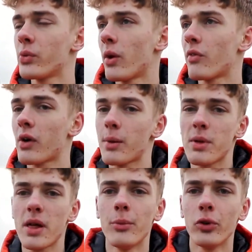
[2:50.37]
whether that
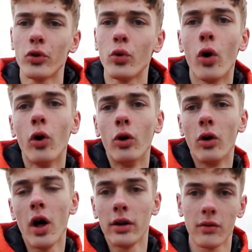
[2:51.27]
be a model or
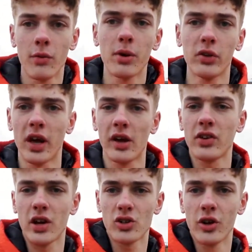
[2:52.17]
another building,
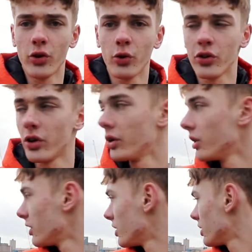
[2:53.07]
etc., is also
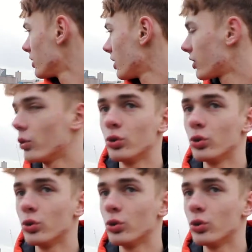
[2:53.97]
a